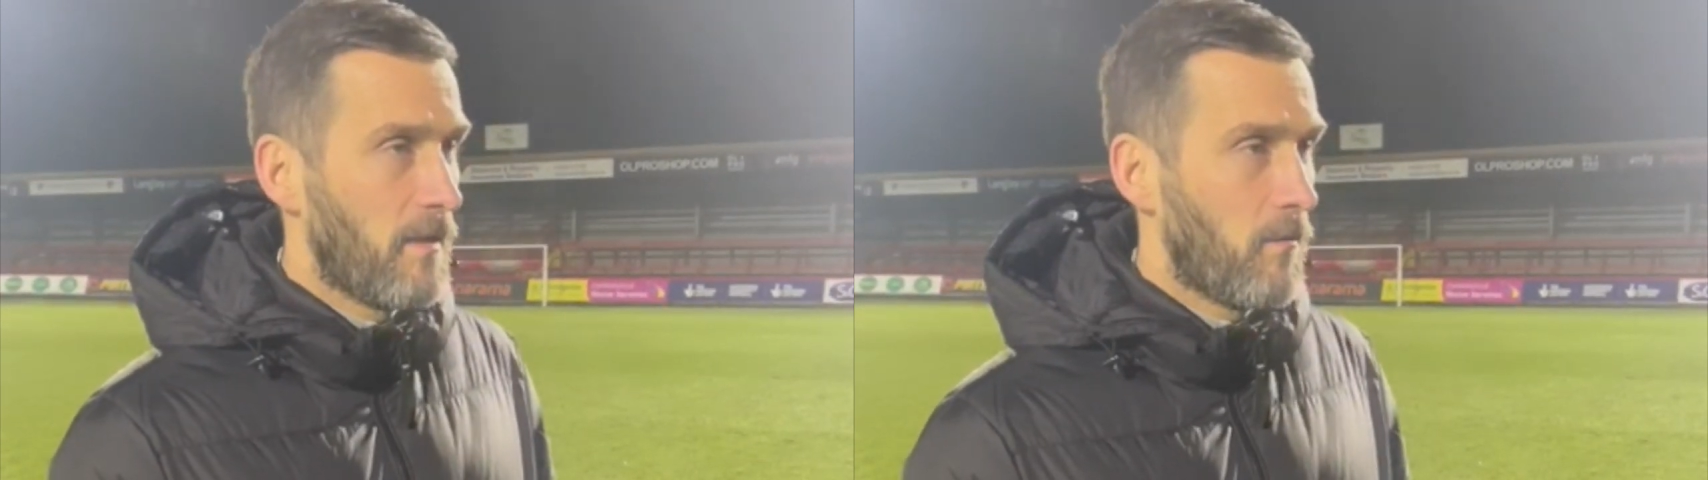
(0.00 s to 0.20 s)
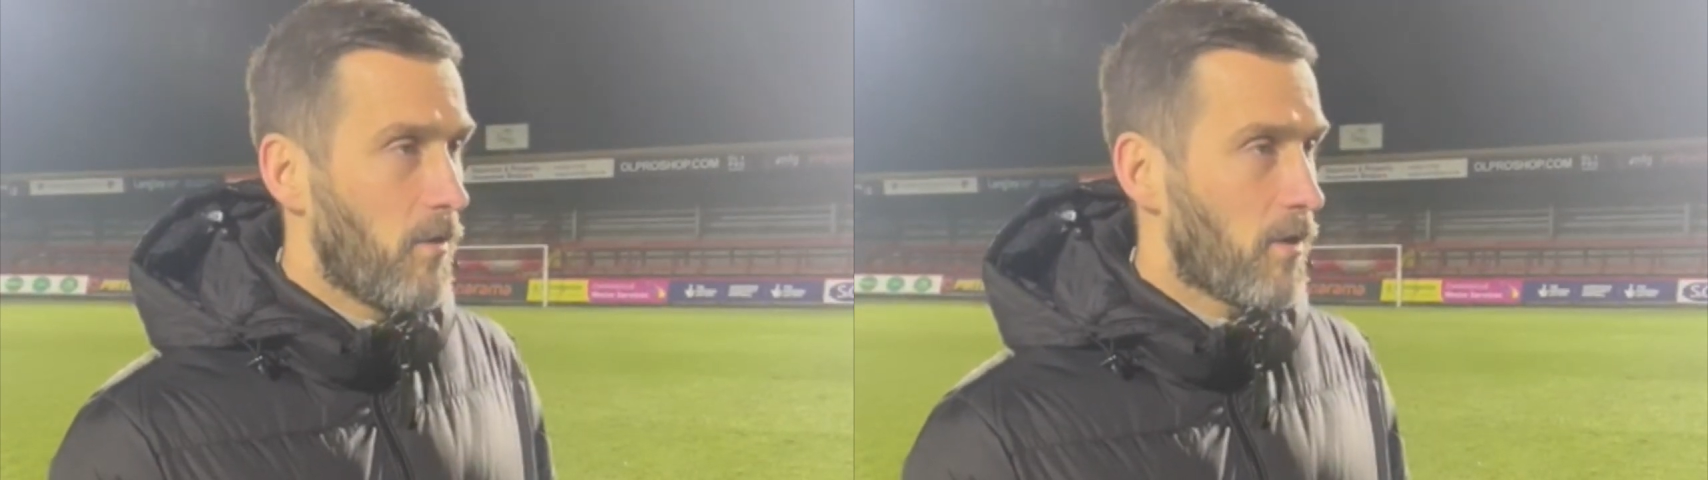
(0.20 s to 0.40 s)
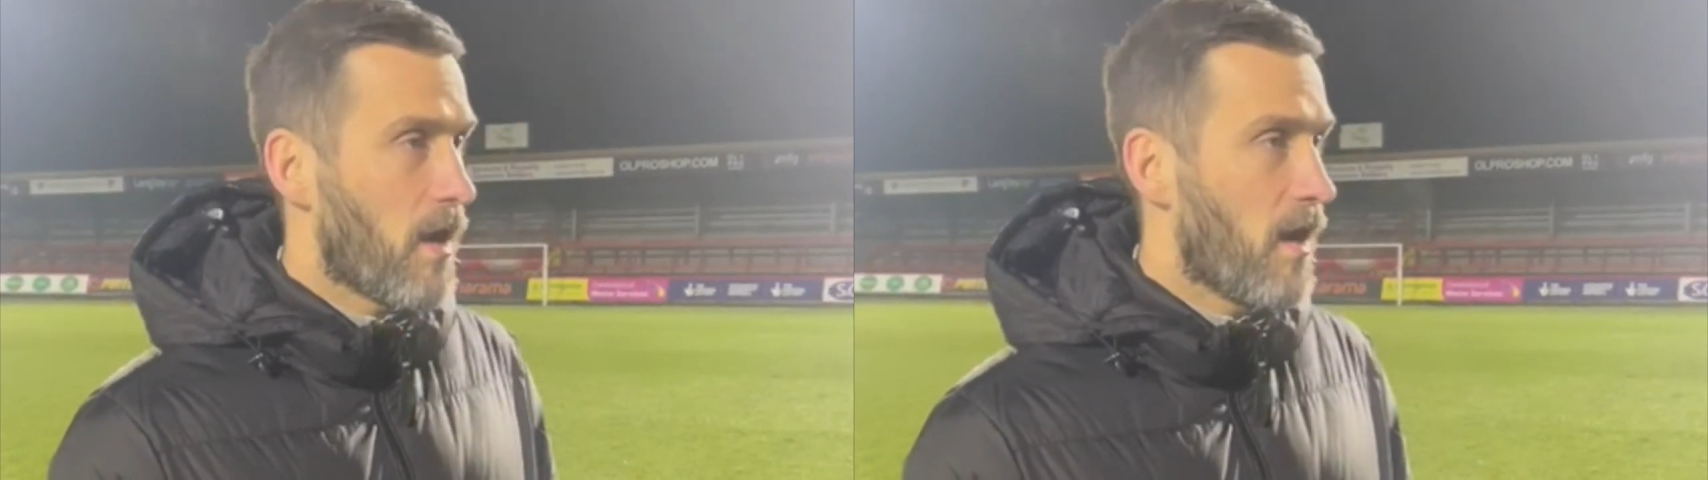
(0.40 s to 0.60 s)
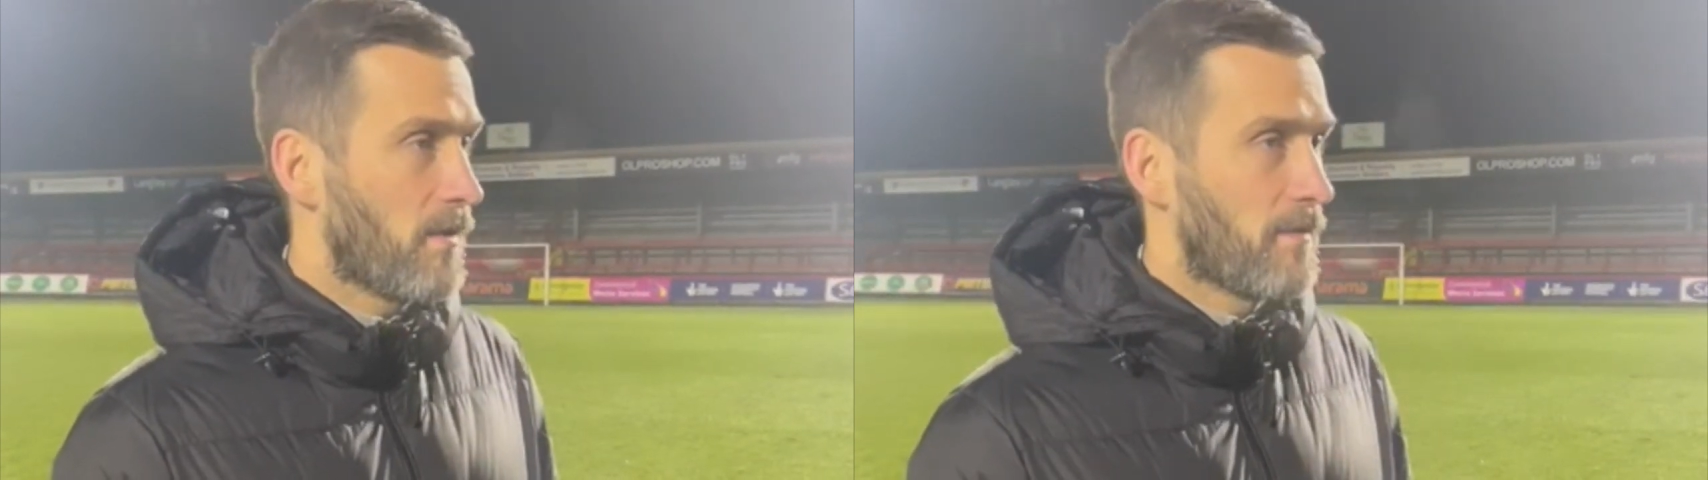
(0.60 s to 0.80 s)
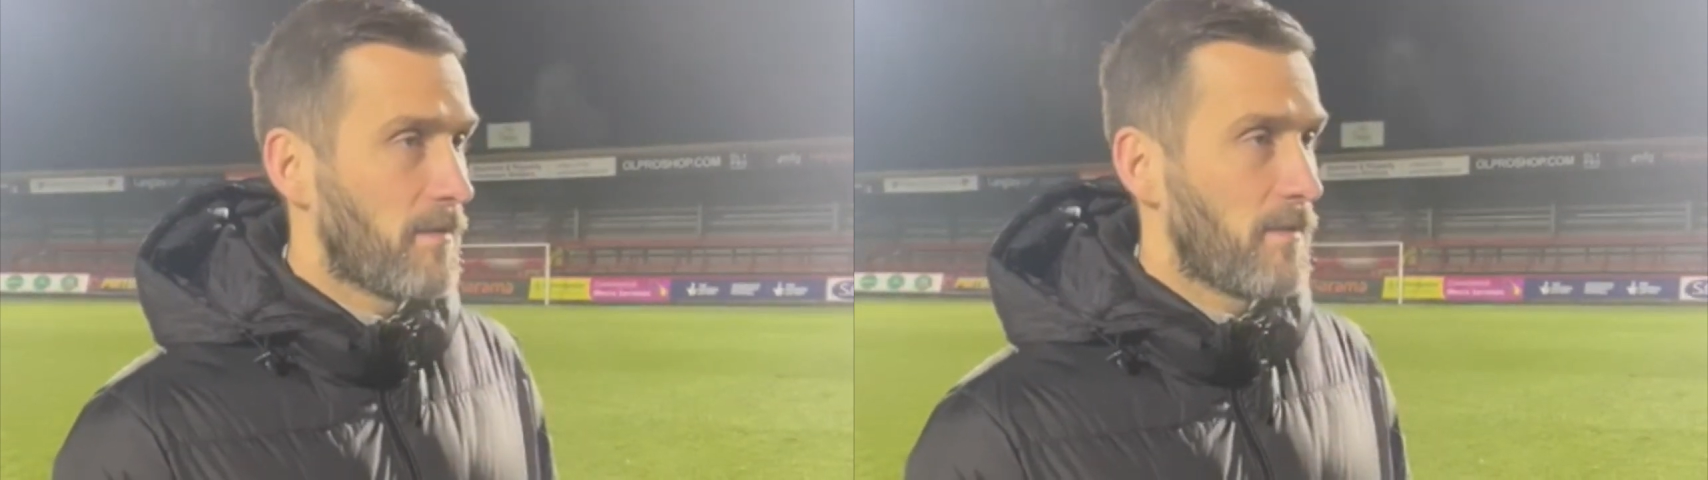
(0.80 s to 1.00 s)
work
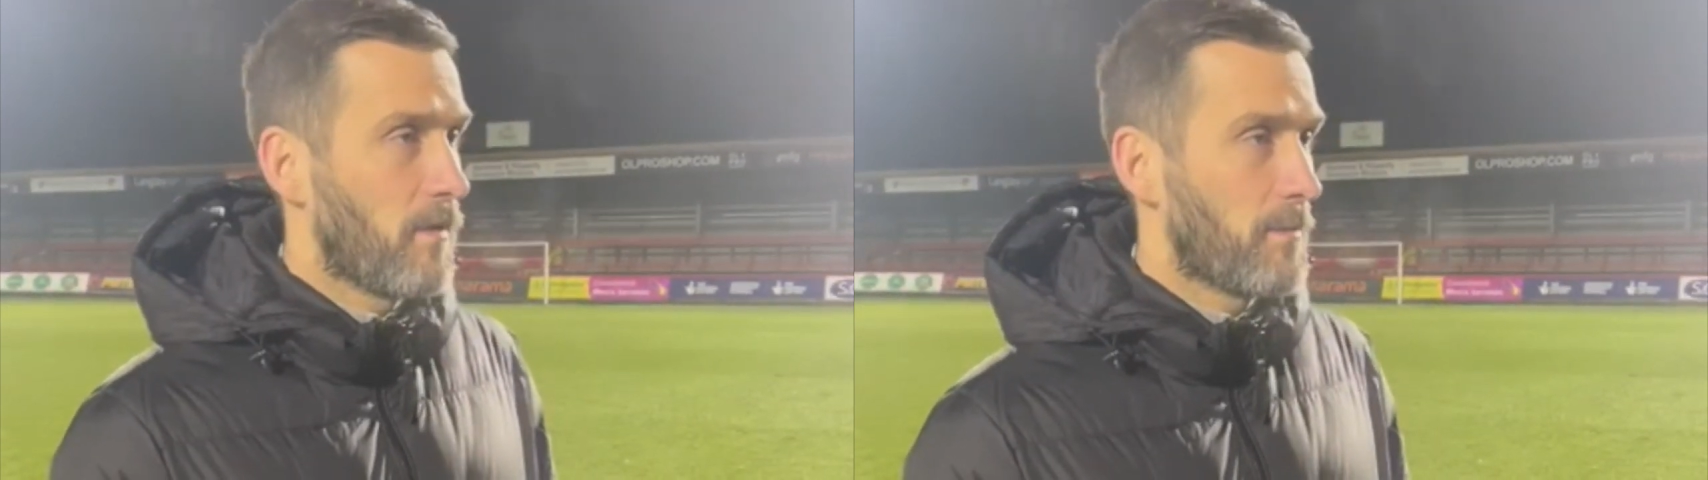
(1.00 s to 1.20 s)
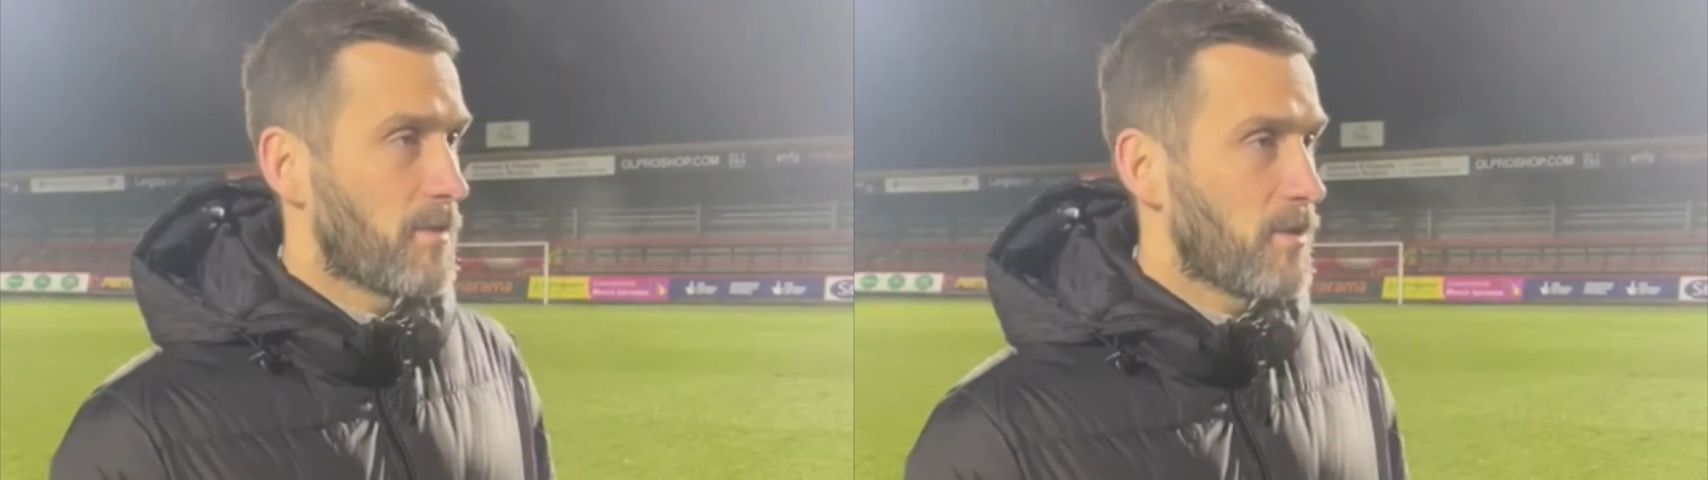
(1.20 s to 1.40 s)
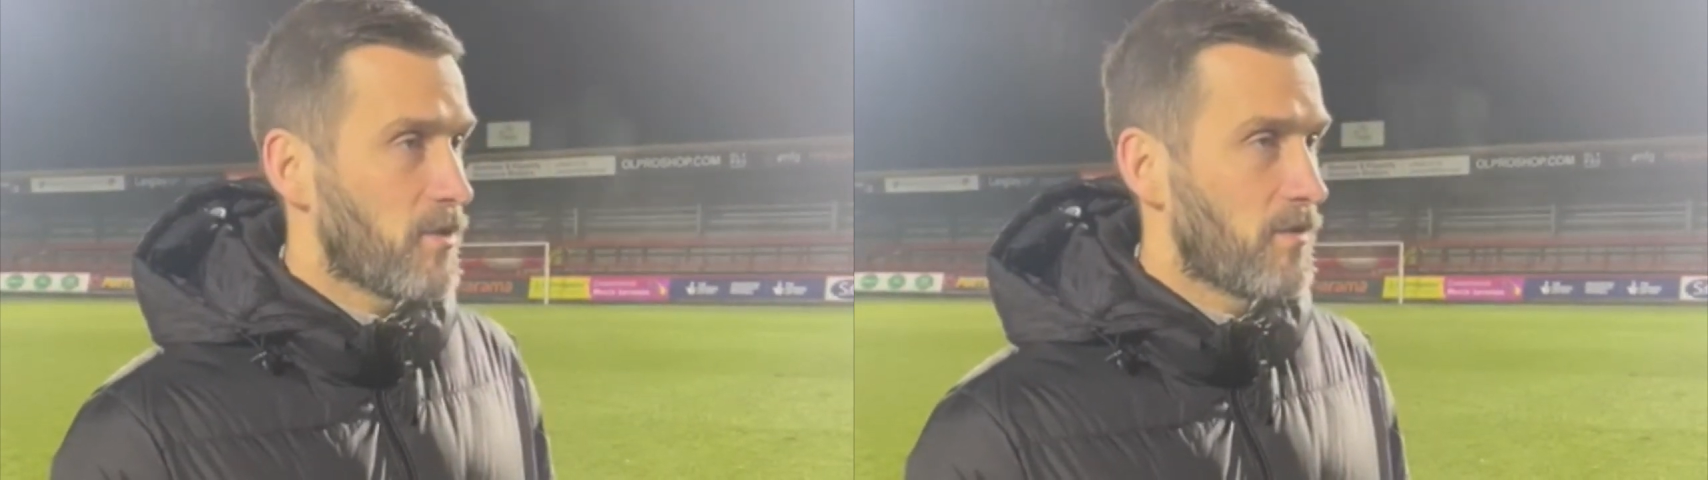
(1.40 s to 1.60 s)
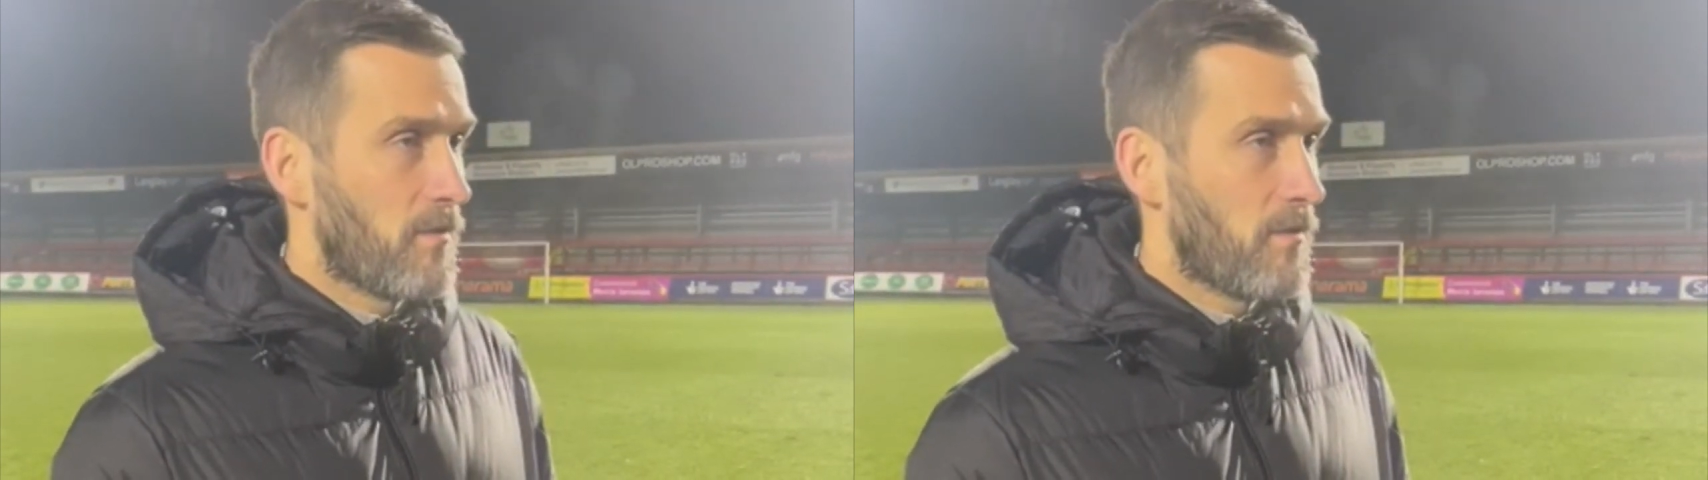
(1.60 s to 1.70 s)
harder than the opposition